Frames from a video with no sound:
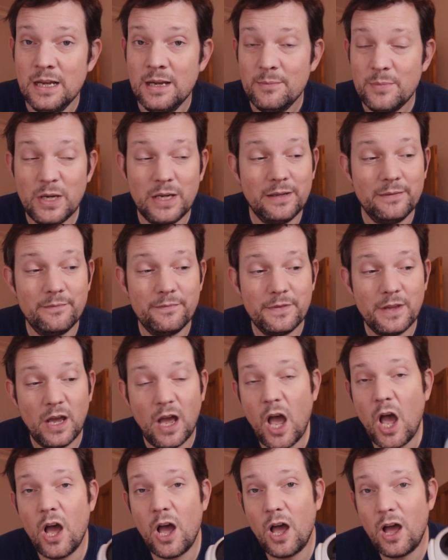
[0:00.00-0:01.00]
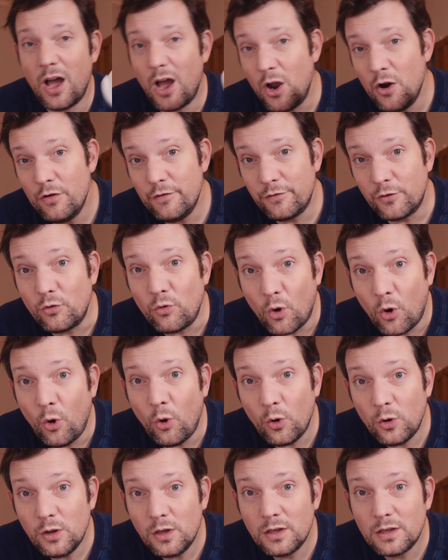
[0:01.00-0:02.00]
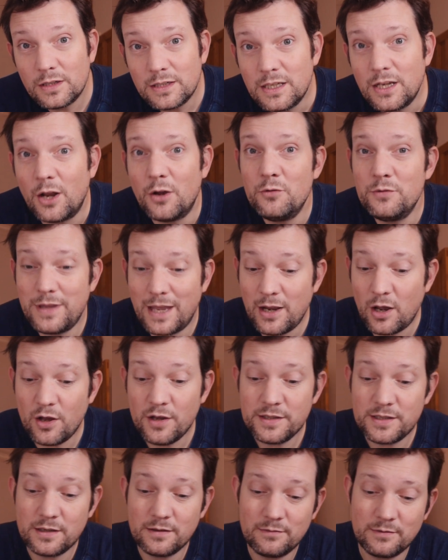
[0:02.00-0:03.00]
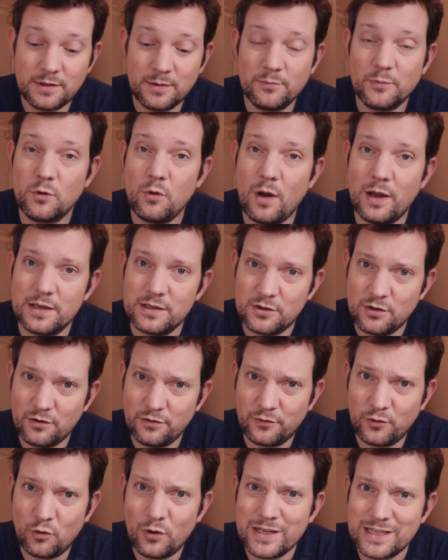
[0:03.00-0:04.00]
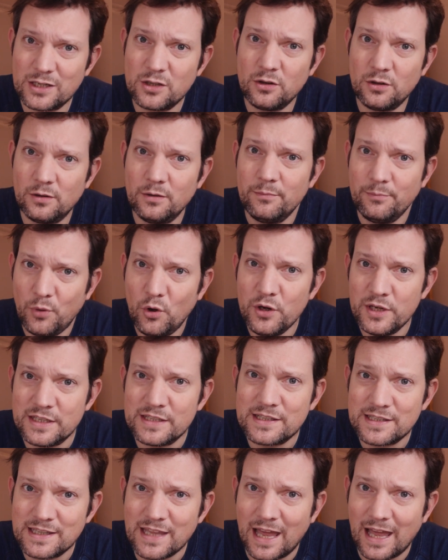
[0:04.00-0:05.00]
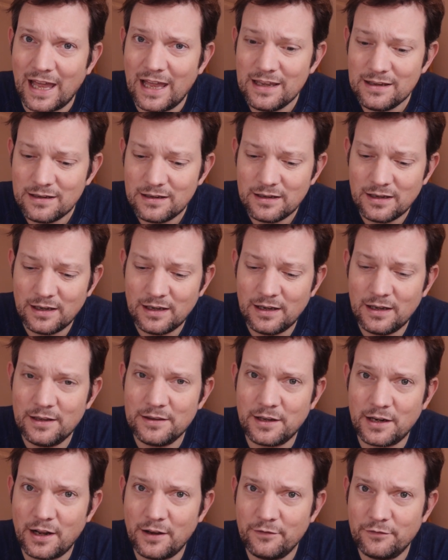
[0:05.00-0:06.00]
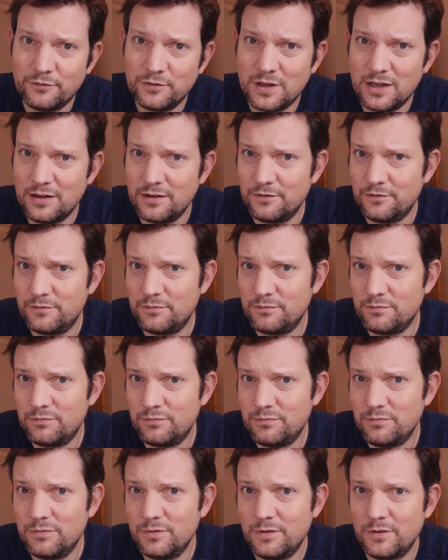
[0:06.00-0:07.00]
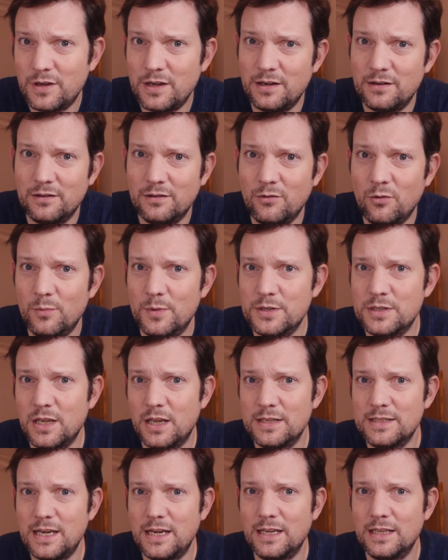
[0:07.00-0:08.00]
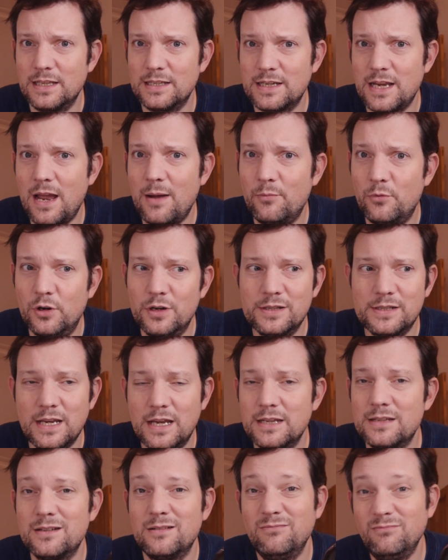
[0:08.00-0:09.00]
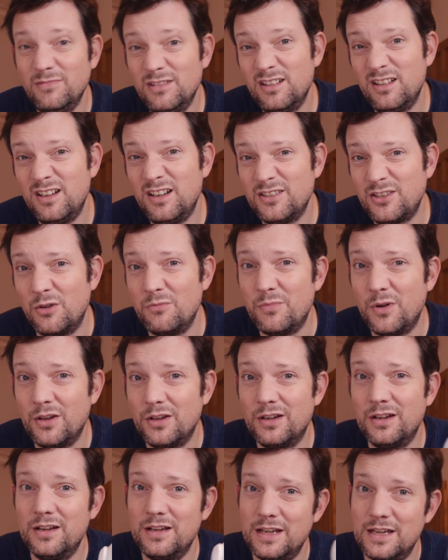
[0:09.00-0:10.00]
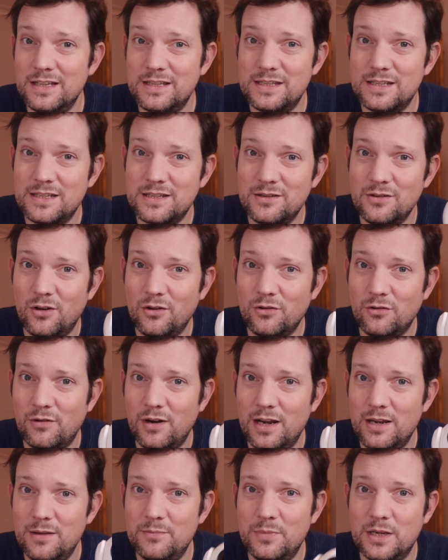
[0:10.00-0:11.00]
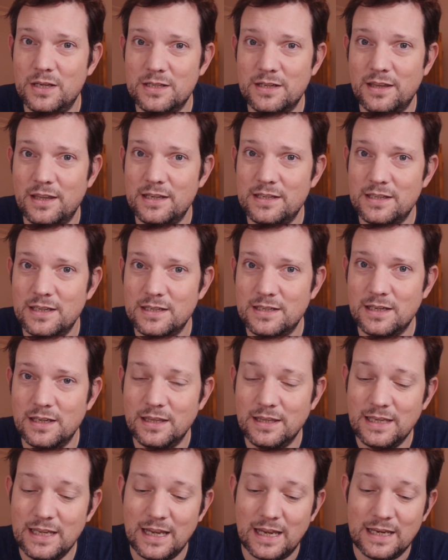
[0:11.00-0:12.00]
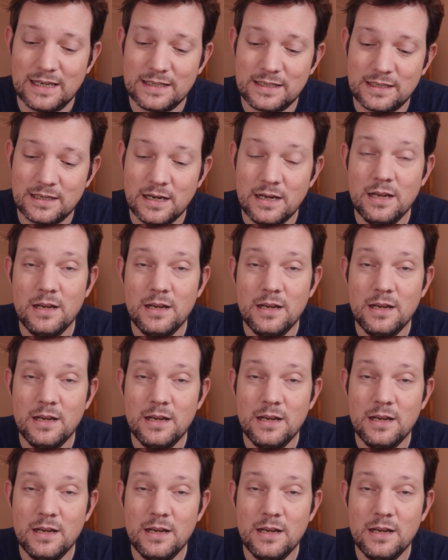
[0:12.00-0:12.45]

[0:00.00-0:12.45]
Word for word: But overall, you know, there are some quite sort of critical points there uh, that I've kind of, kind of almost like taken this camera and said, ah, don't bother, it's not great because of this, this, and this.